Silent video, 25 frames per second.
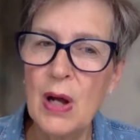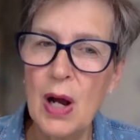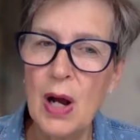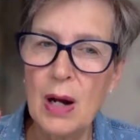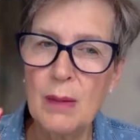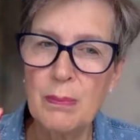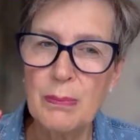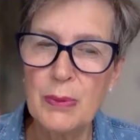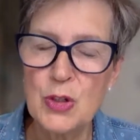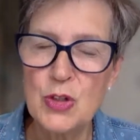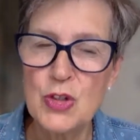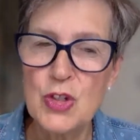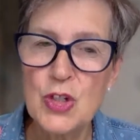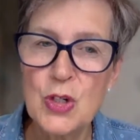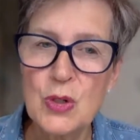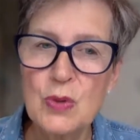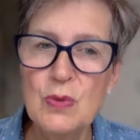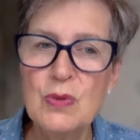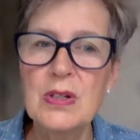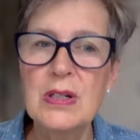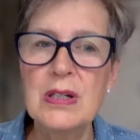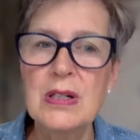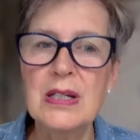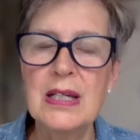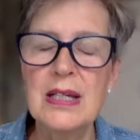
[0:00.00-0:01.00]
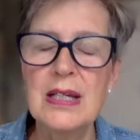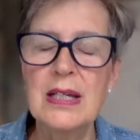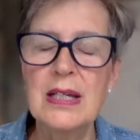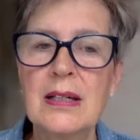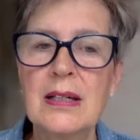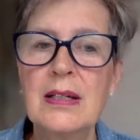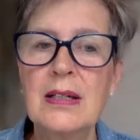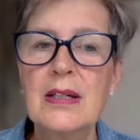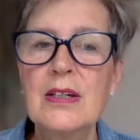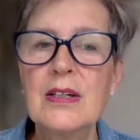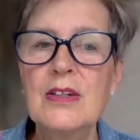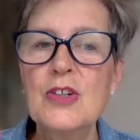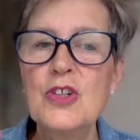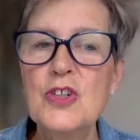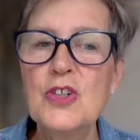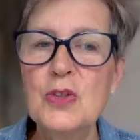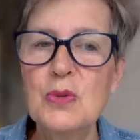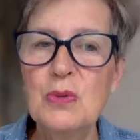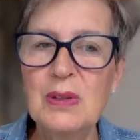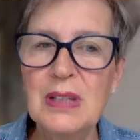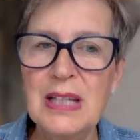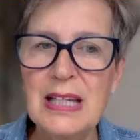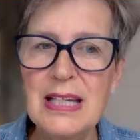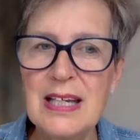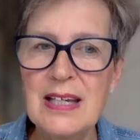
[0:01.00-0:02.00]
opportunity to
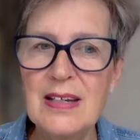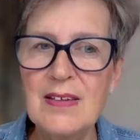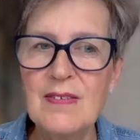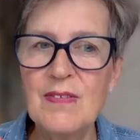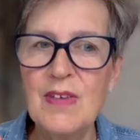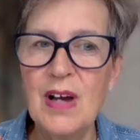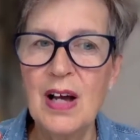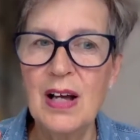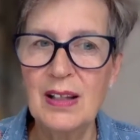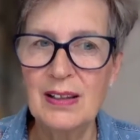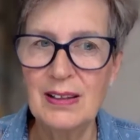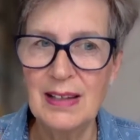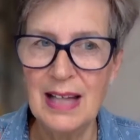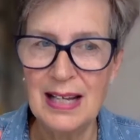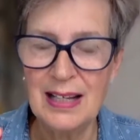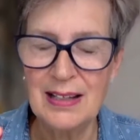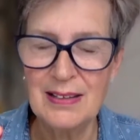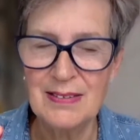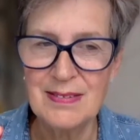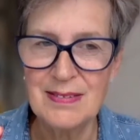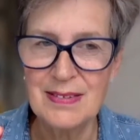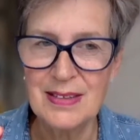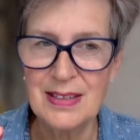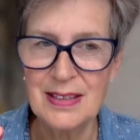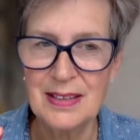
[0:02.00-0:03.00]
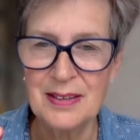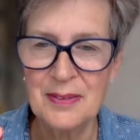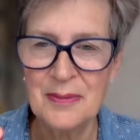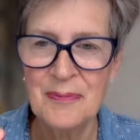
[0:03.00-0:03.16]
leave a legacy.